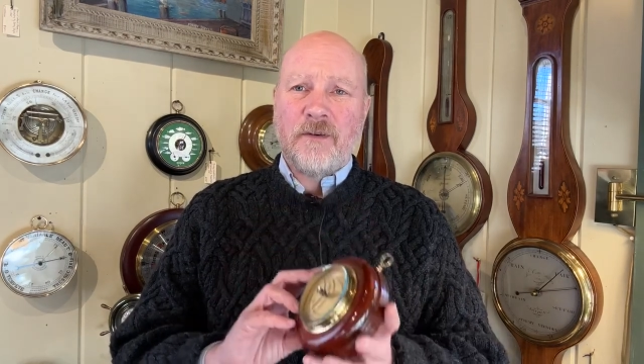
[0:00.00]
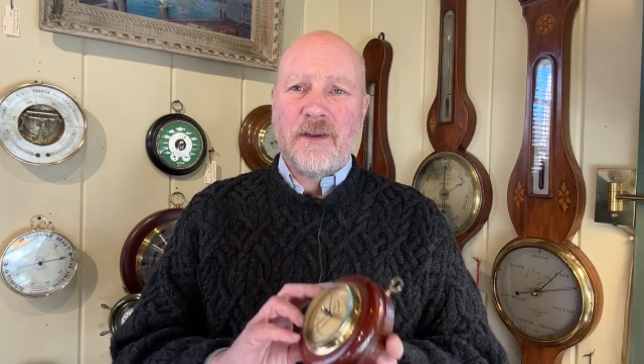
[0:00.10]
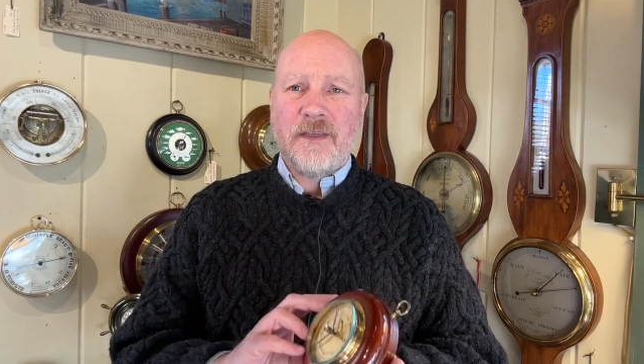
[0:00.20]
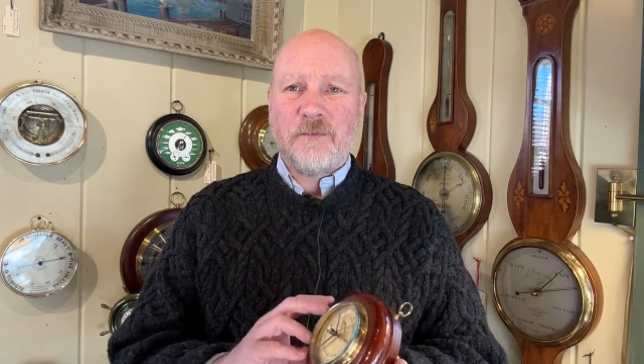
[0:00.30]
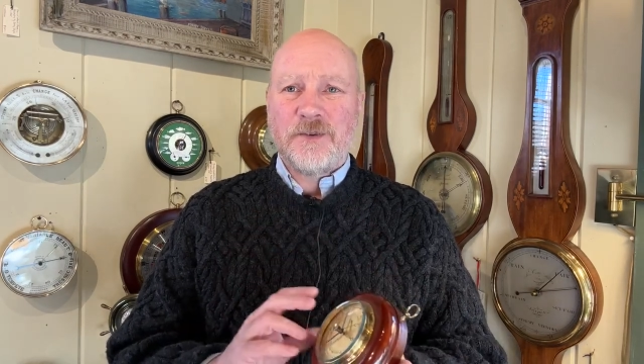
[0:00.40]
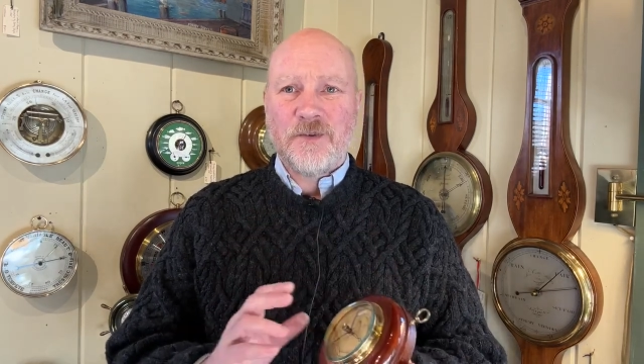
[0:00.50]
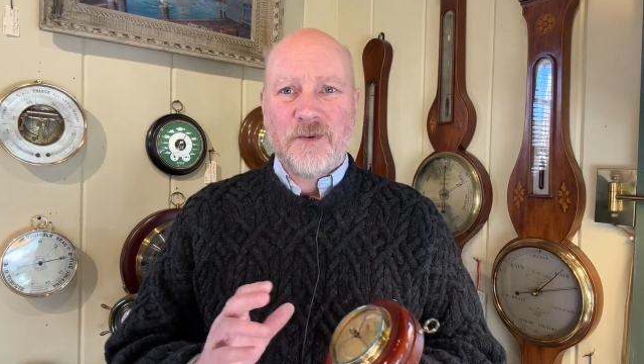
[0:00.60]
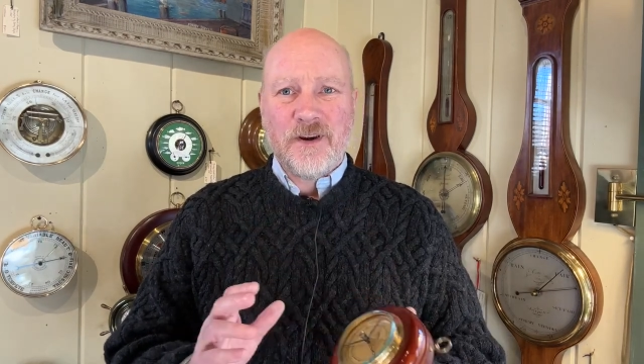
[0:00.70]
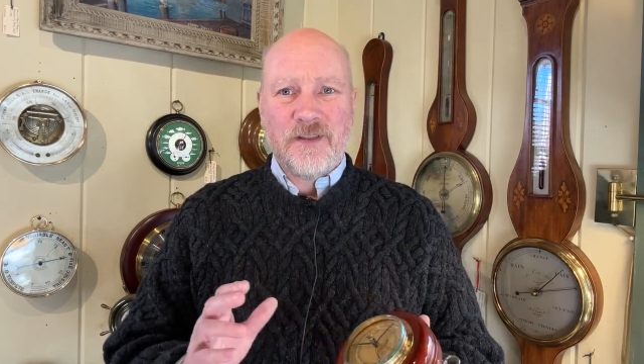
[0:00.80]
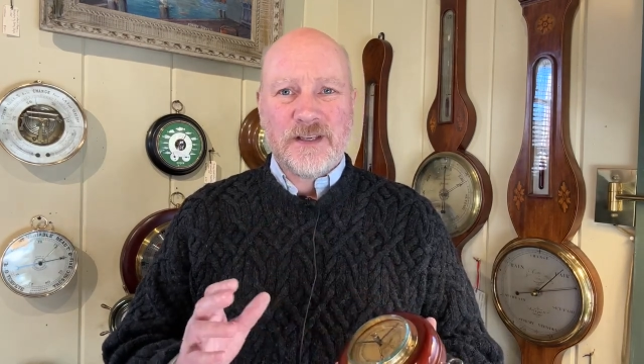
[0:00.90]
and the
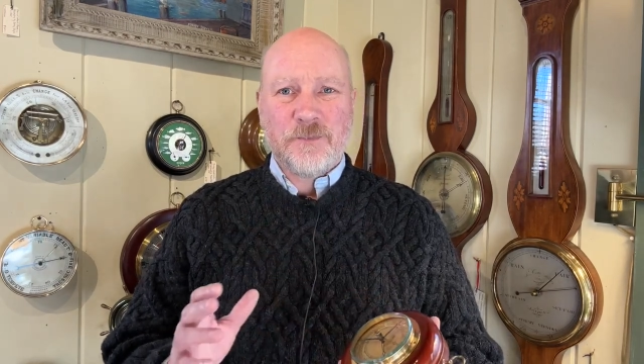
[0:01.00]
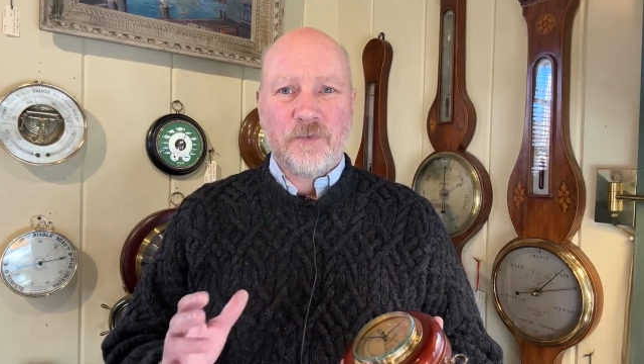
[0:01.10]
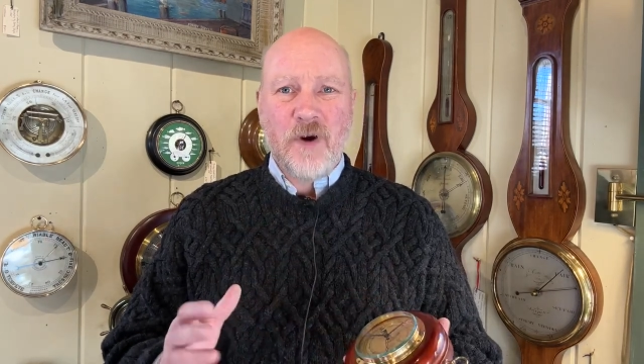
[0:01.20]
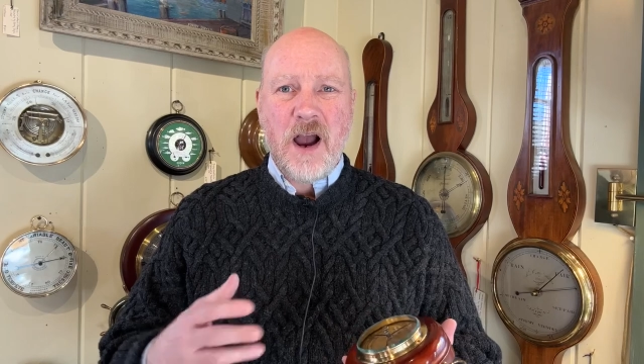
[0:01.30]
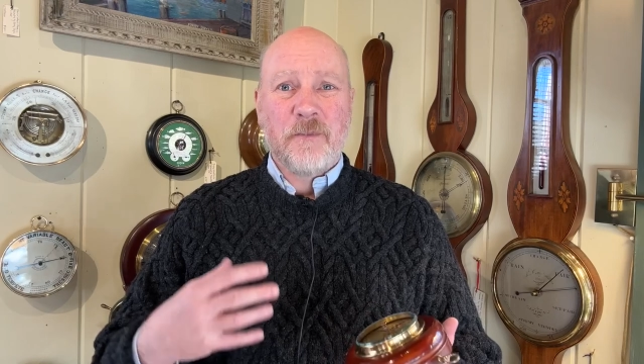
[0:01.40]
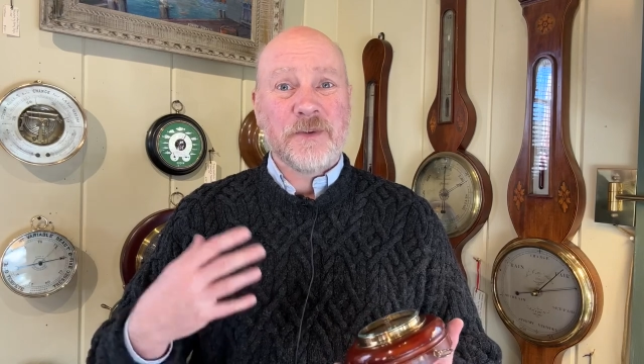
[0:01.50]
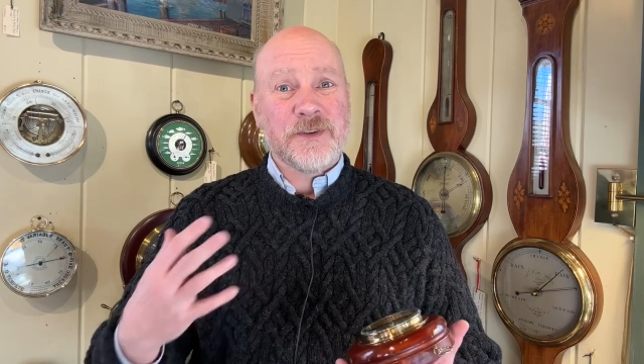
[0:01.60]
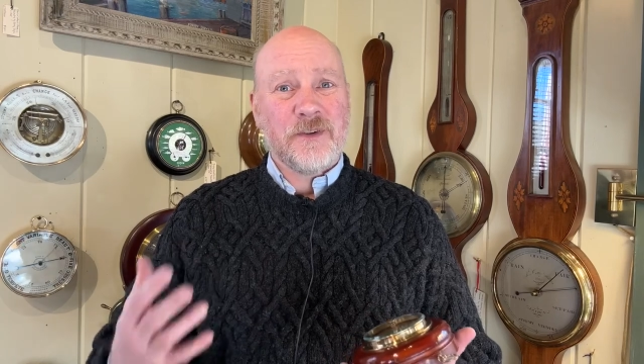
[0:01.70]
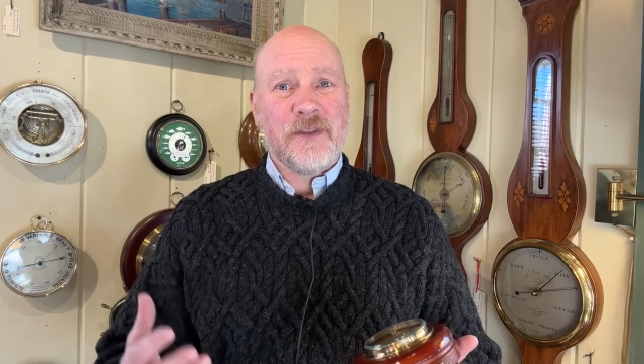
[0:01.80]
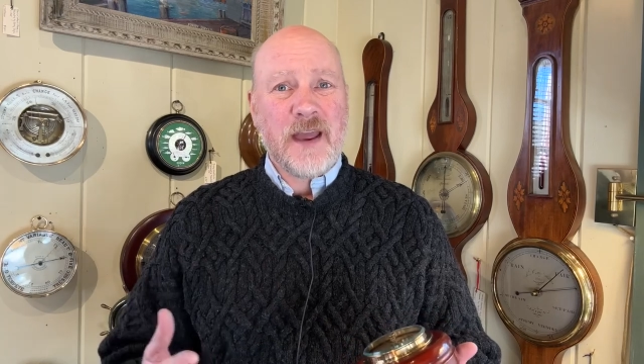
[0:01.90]
majority of these barometers
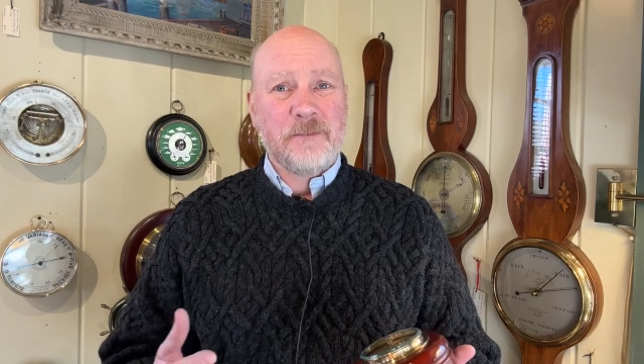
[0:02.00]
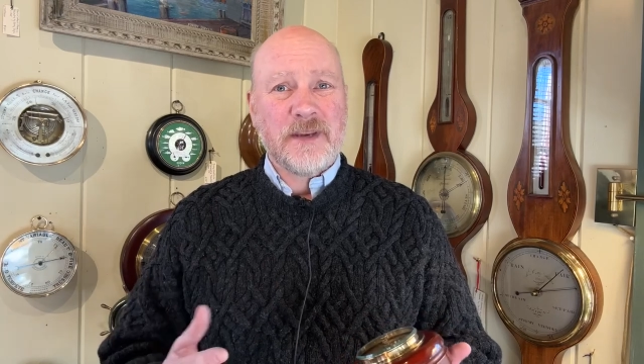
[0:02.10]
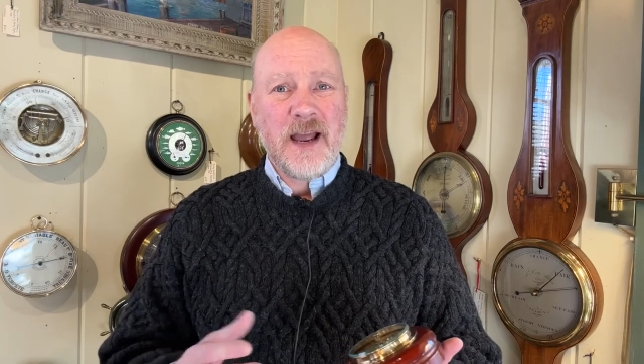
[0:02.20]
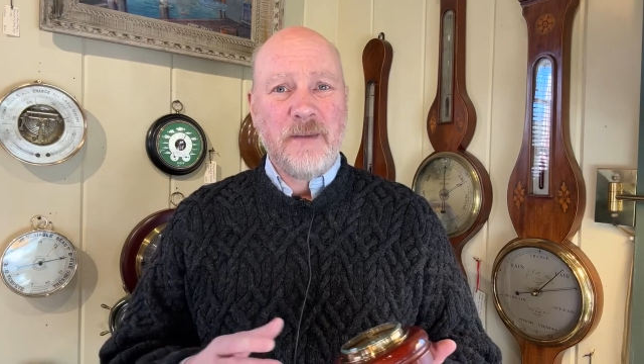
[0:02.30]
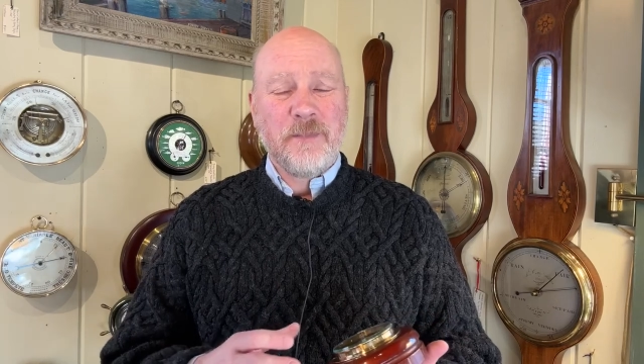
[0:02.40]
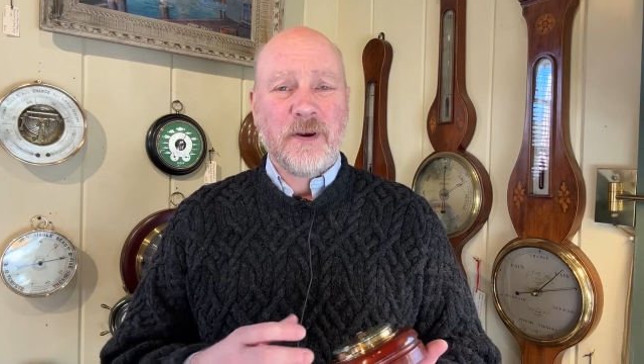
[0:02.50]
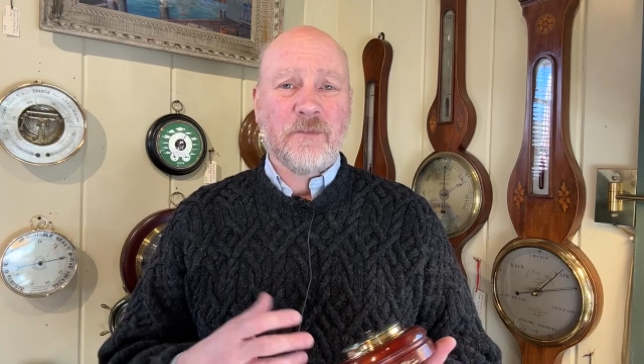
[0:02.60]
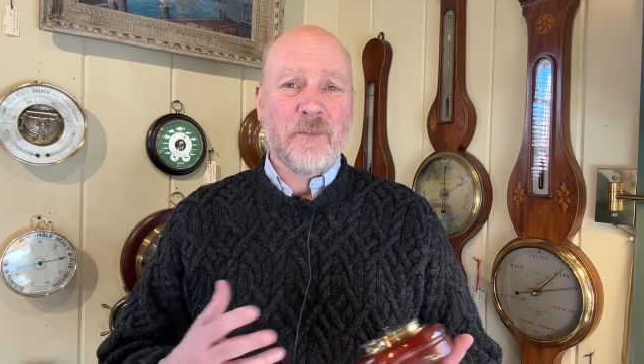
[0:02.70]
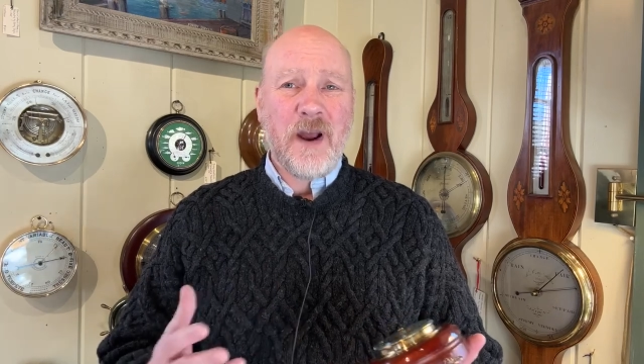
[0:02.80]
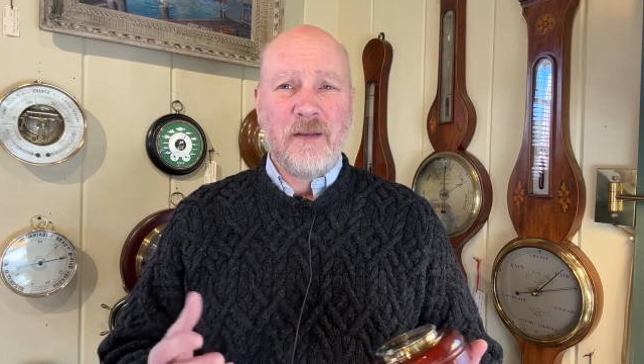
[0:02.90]
during that time period
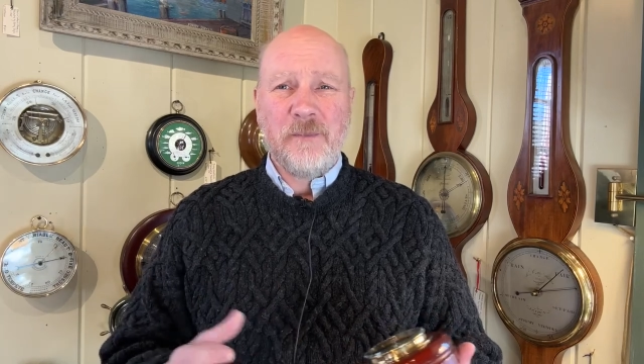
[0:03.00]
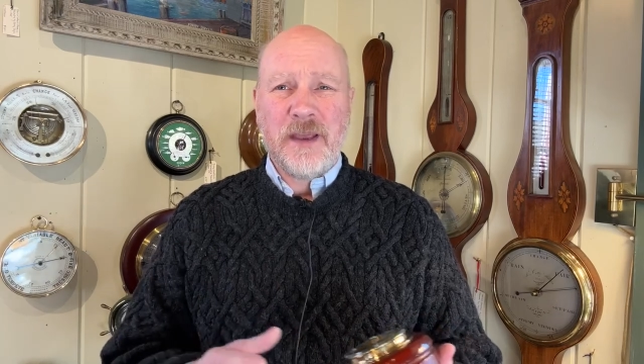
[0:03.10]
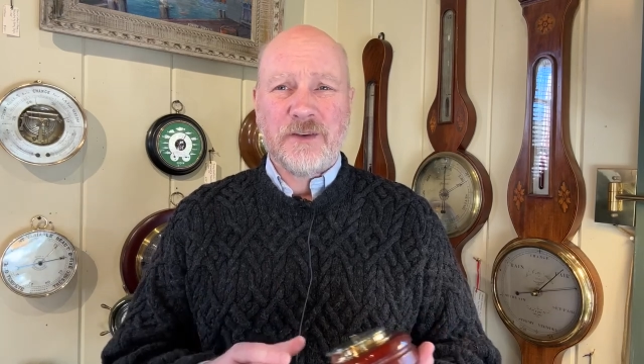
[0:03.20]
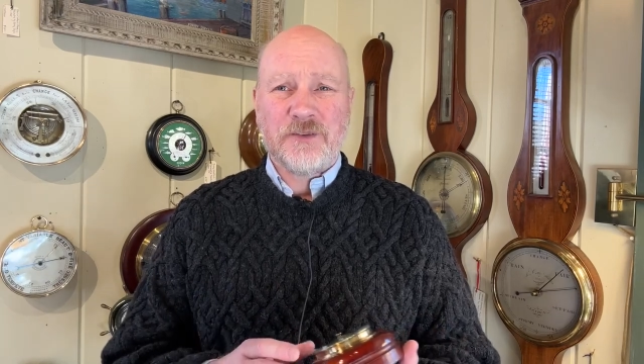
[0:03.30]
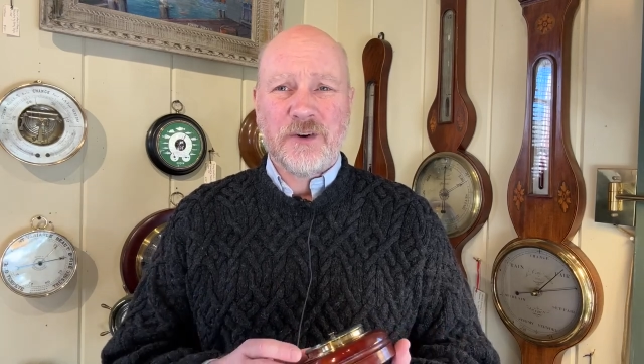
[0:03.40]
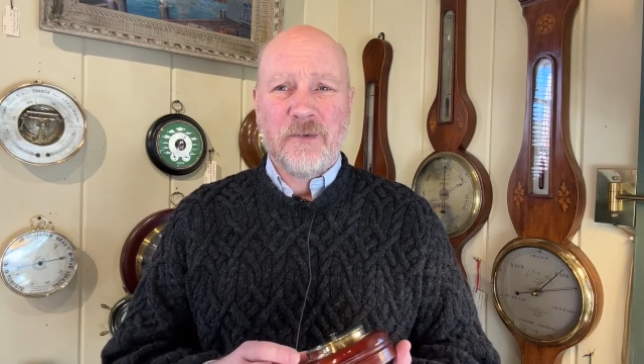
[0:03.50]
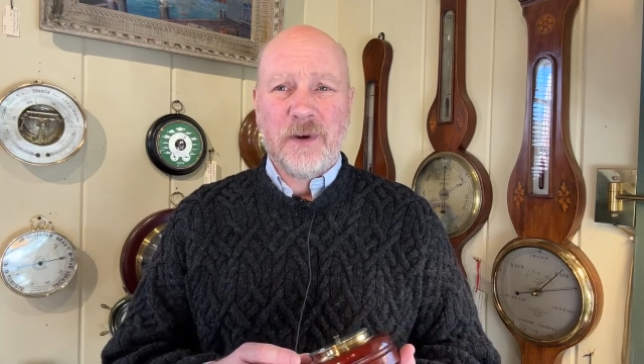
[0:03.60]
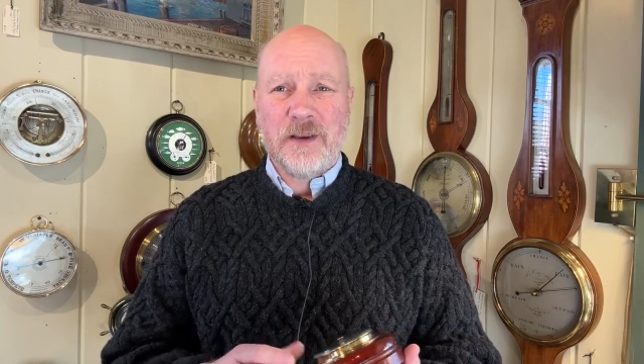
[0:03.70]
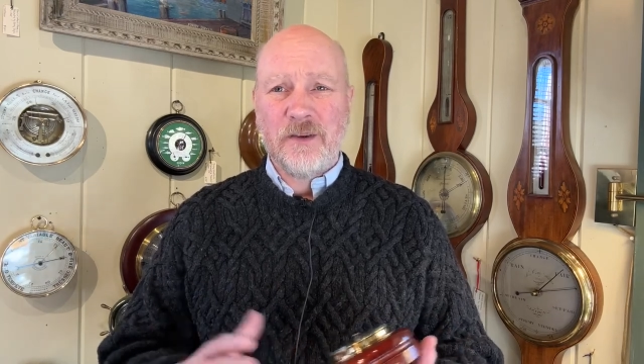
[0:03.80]
were probably made in Germany.